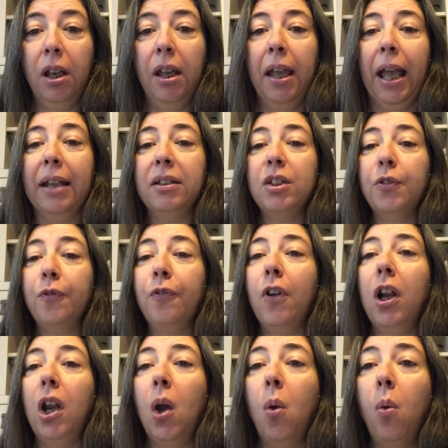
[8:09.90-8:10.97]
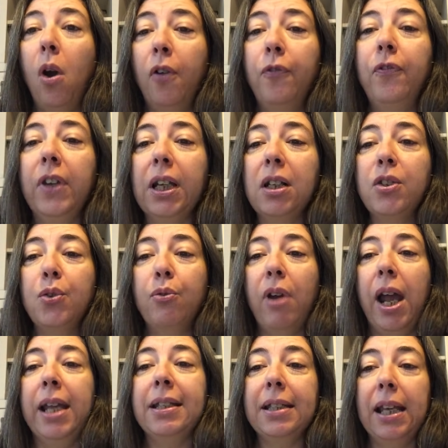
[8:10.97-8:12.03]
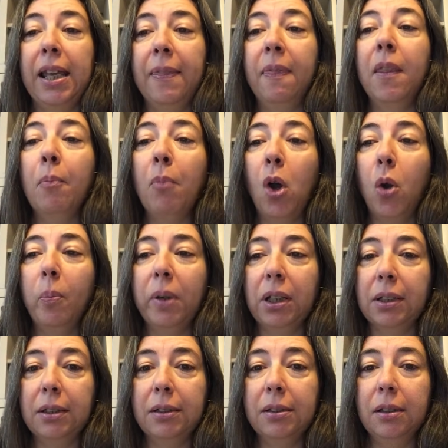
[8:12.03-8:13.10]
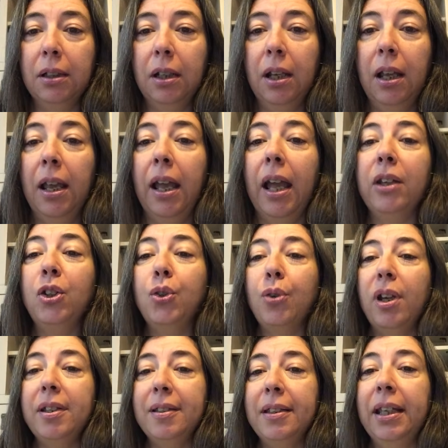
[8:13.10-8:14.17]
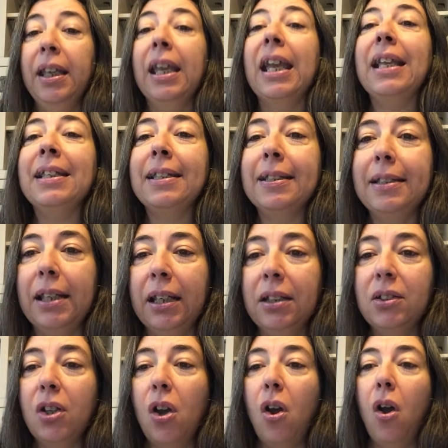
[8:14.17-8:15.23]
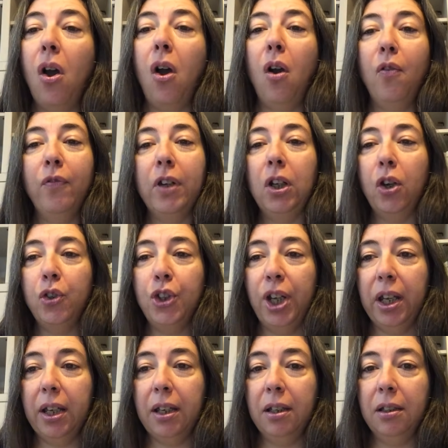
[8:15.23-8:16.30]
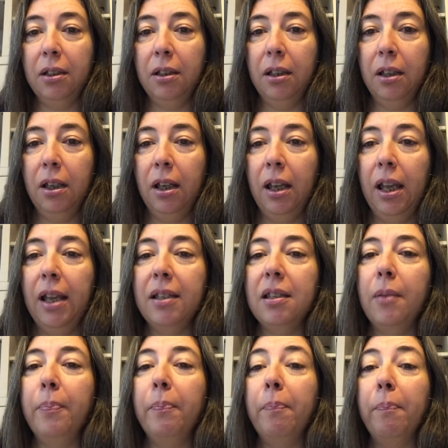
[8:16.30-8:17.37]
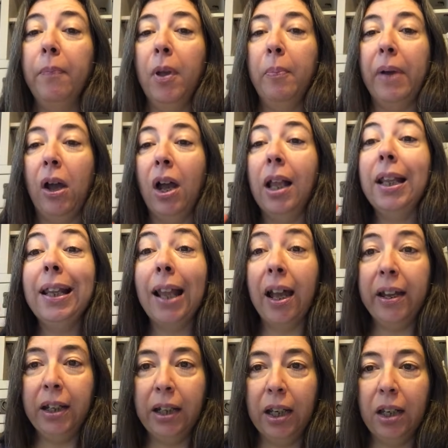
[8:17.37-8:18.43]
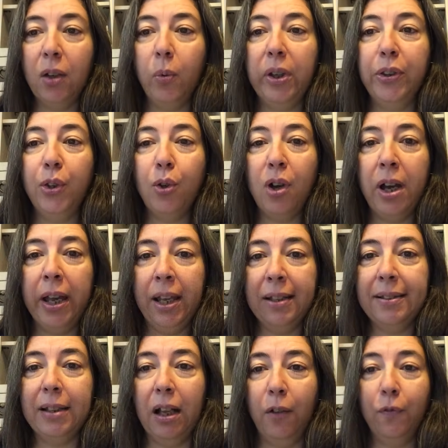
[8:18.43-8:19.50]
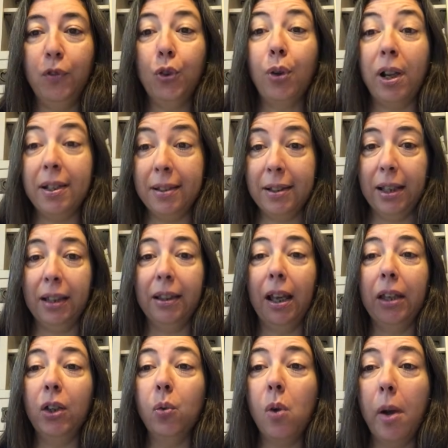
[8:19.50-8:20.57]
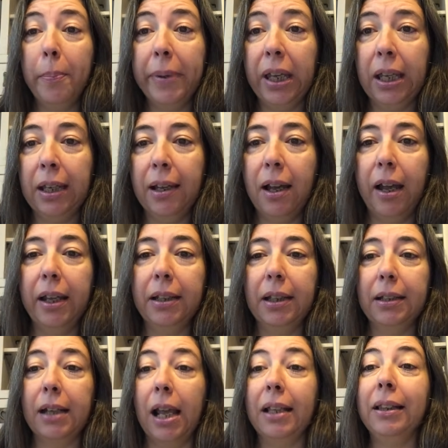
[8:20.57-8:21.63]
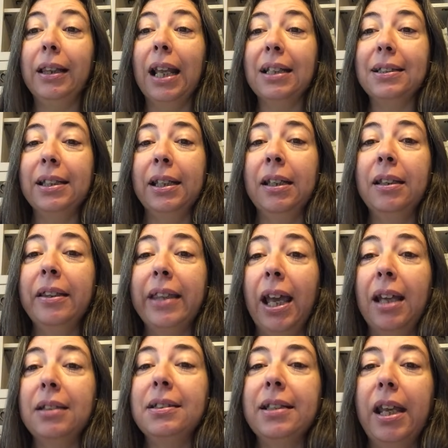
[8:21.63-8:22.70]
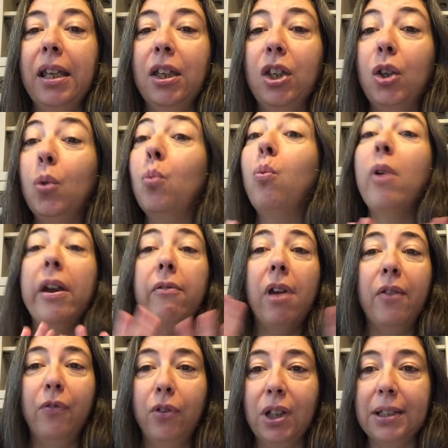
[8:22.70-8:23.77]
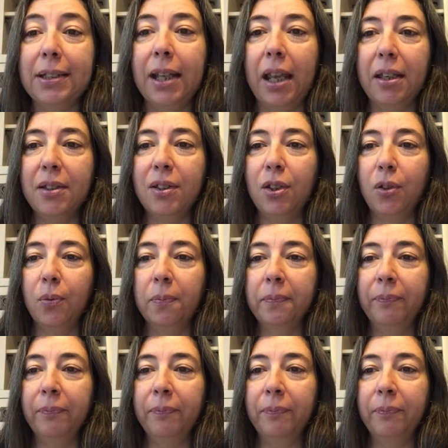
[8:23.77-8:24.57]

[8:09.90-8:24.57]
and to follow what feels right in the moment and trusting instinct over logic. It's about aligning with your higher self, trusting that you are being guided and letting that take you wherever it takes you.